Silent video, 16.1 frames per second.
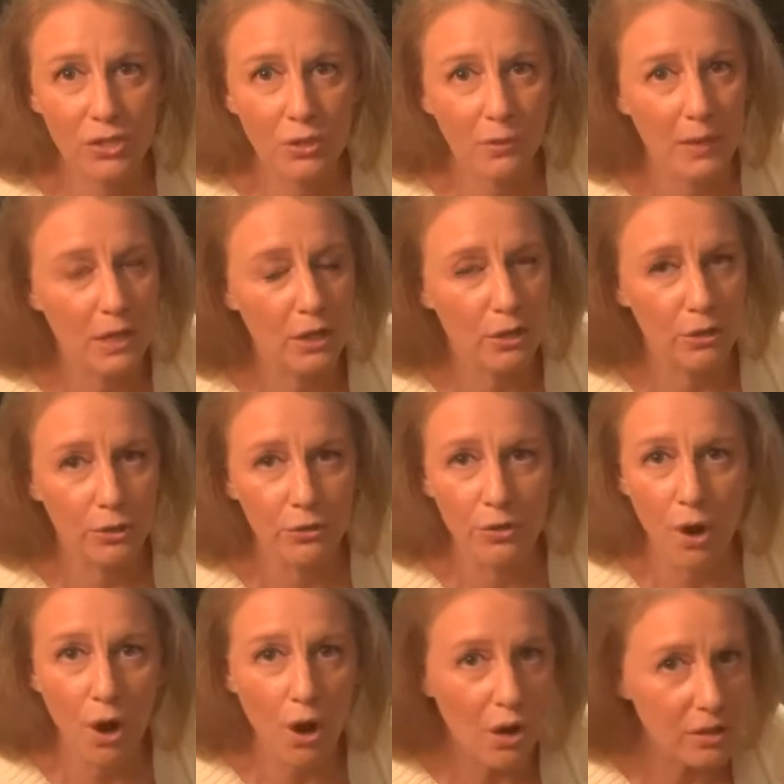include
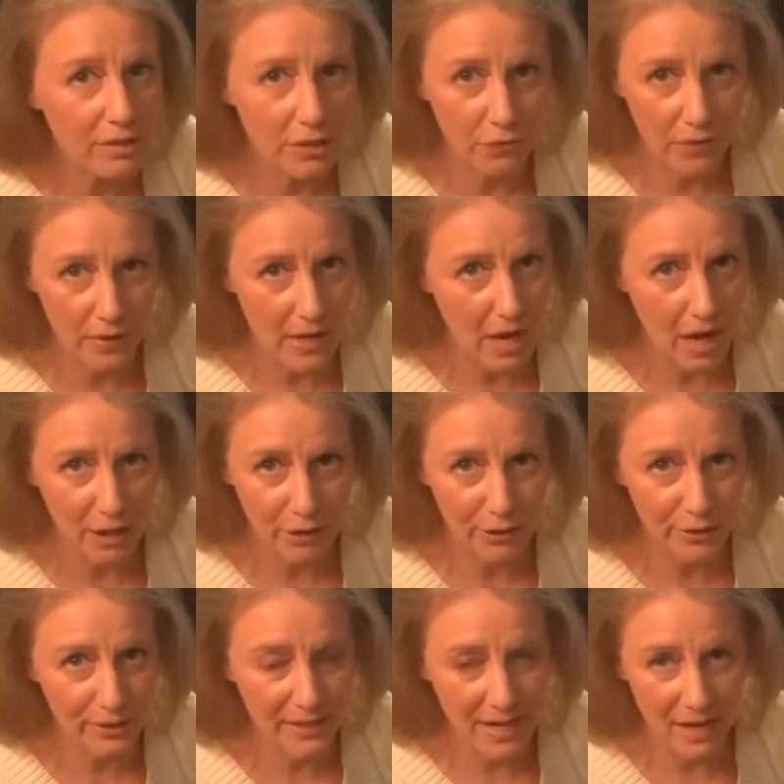all different
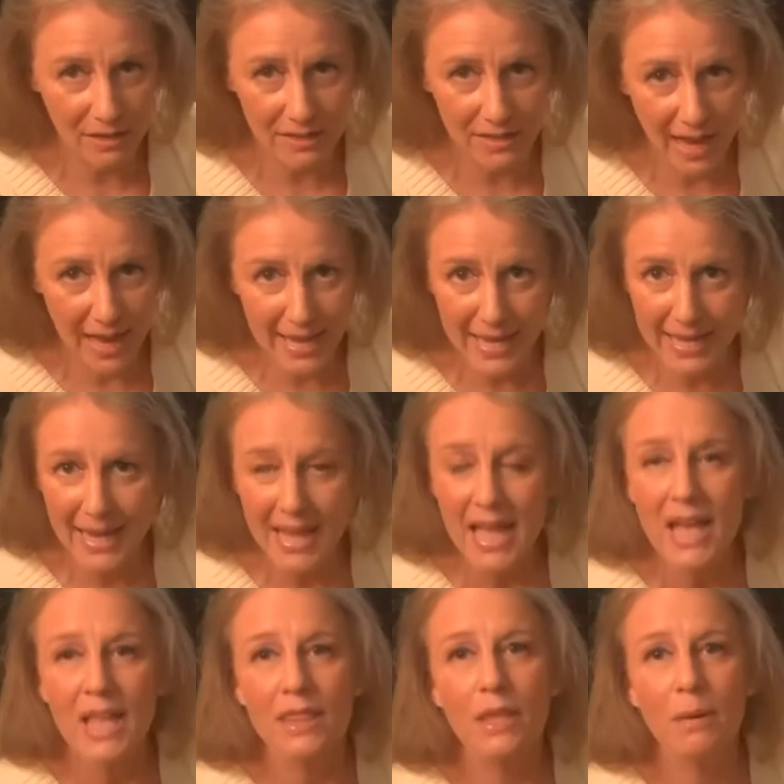colors in our diet,
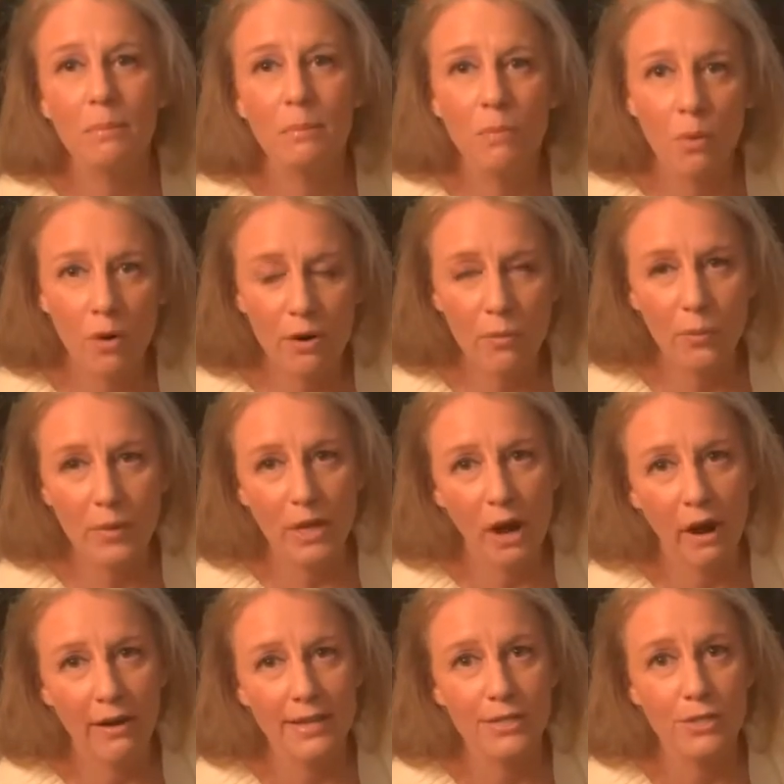the more we
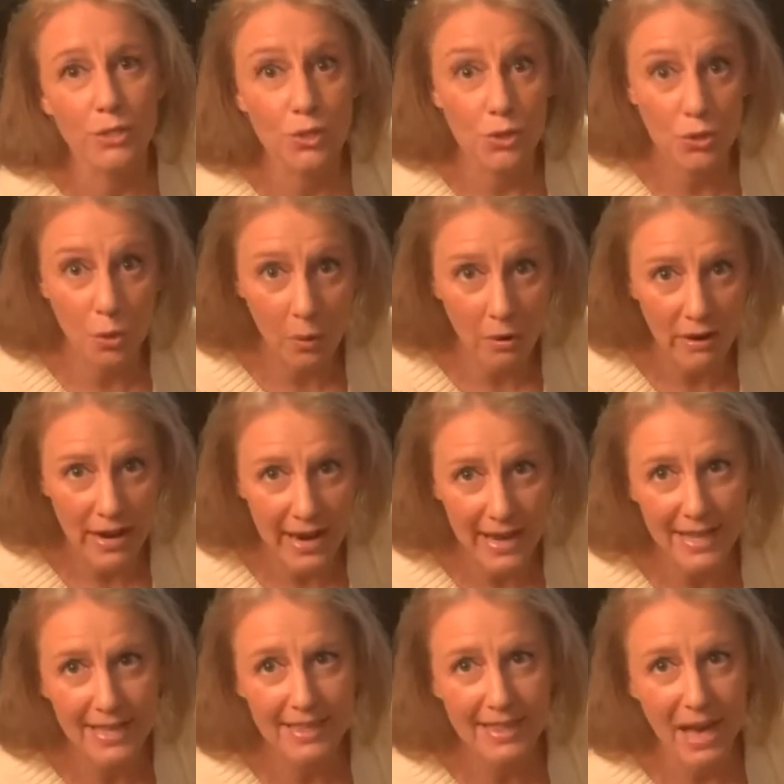are
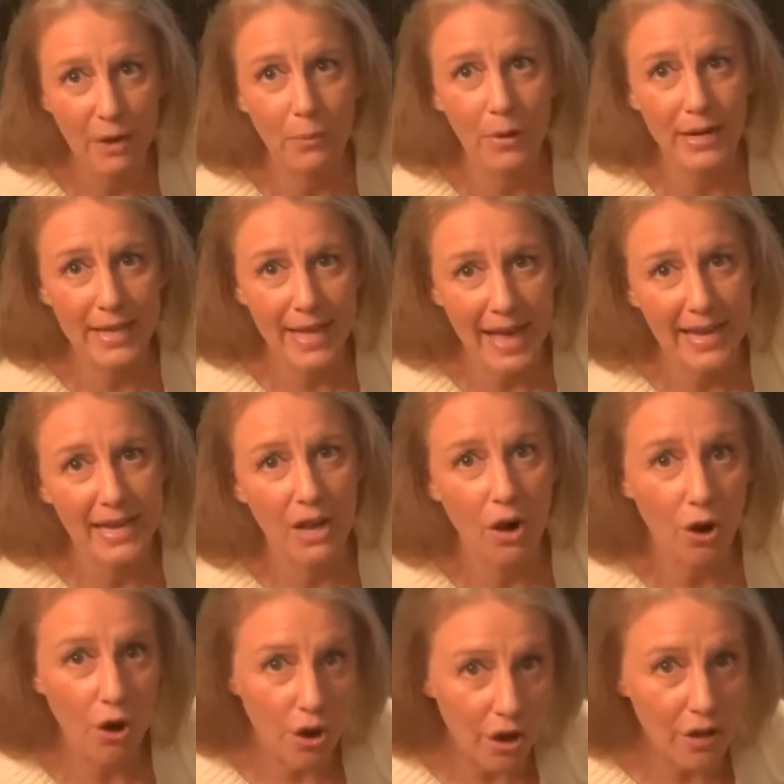ensuring that we're getting
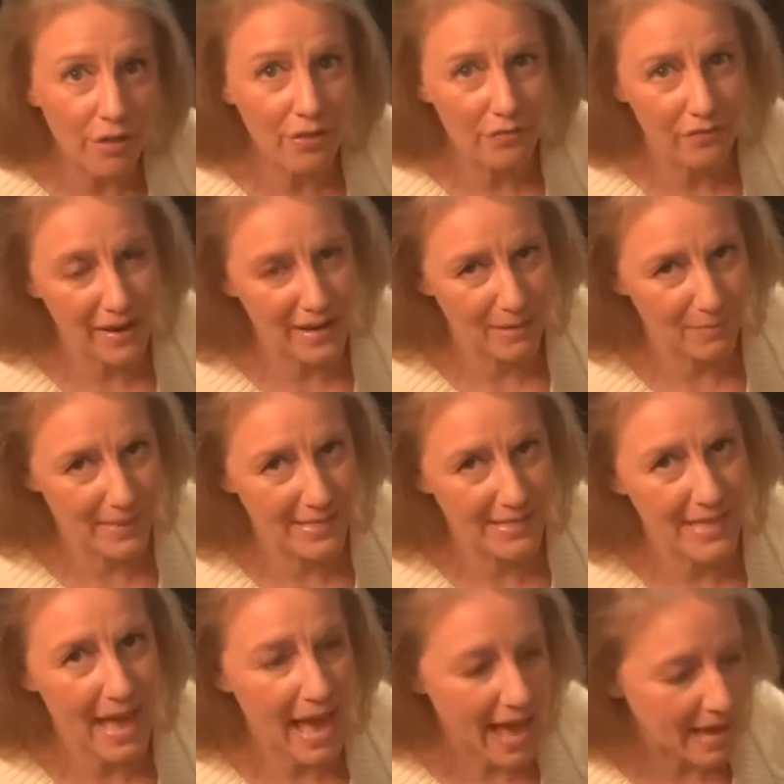all the vitamins
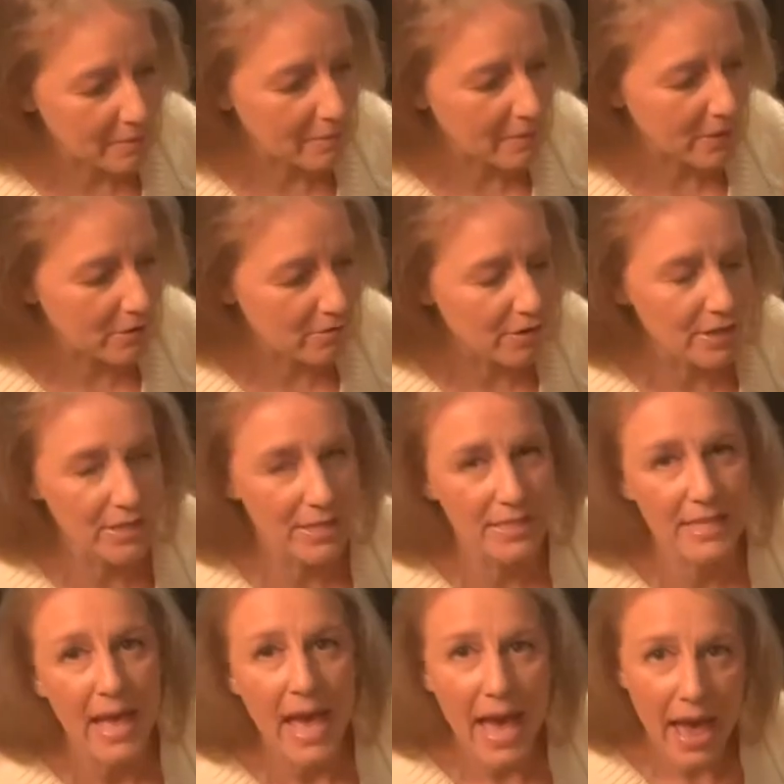and minerals,
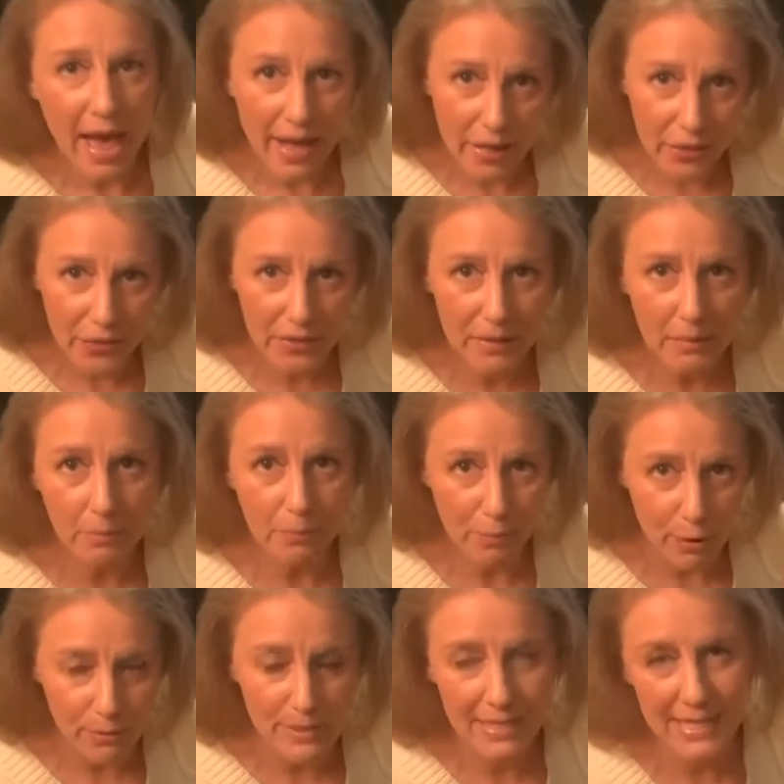healthy
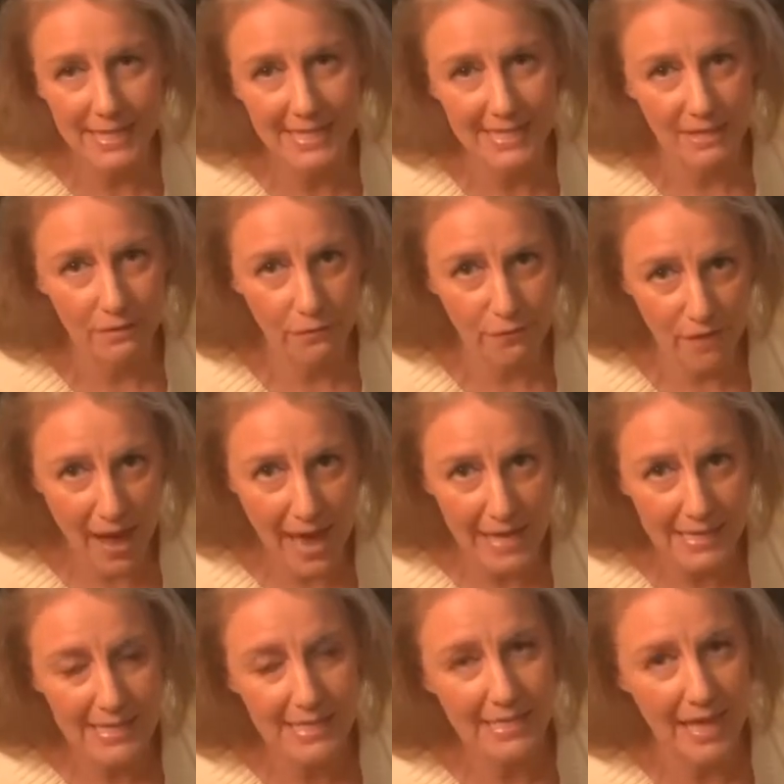proteins and
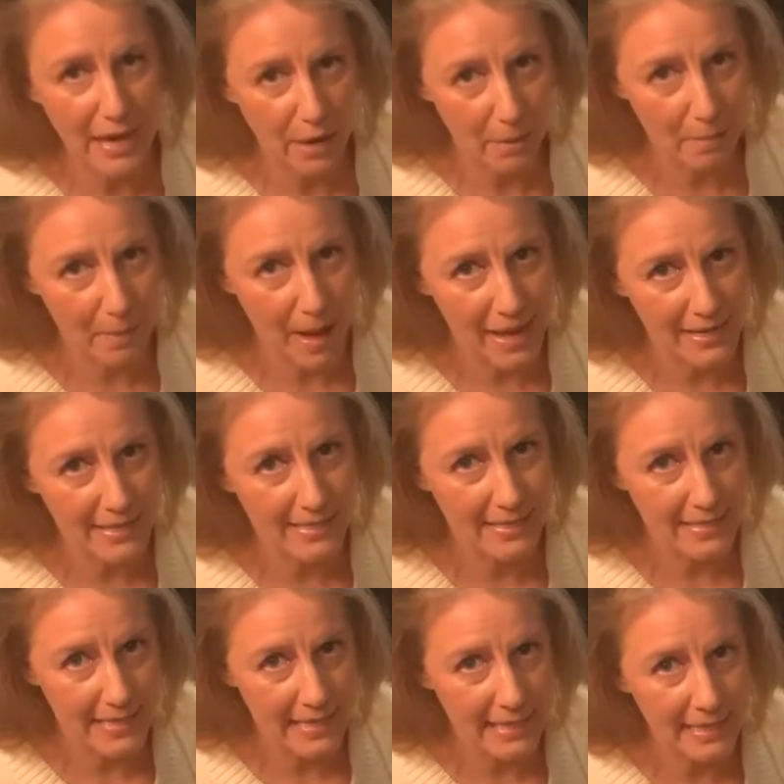fats that our bodies
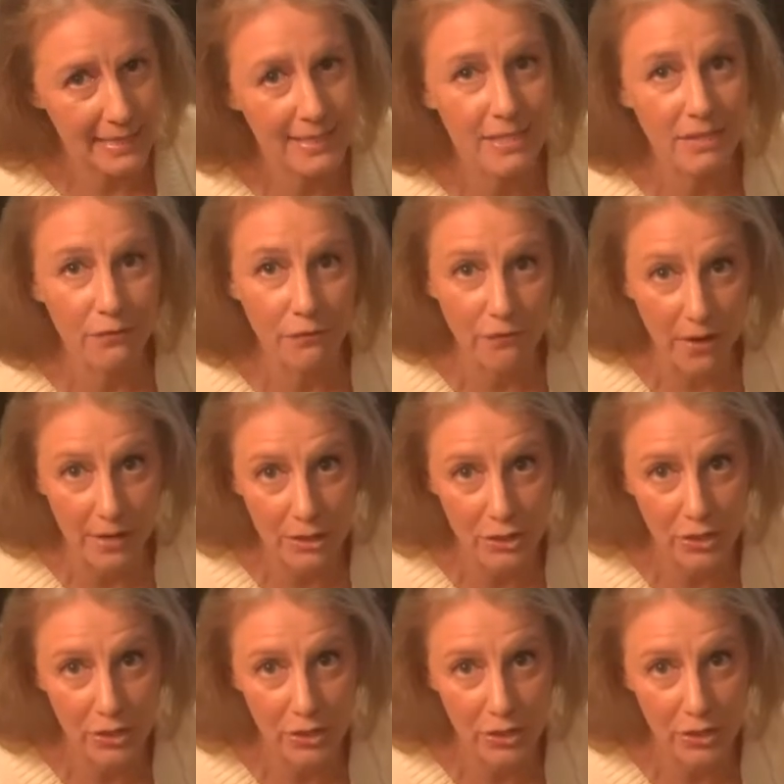need to function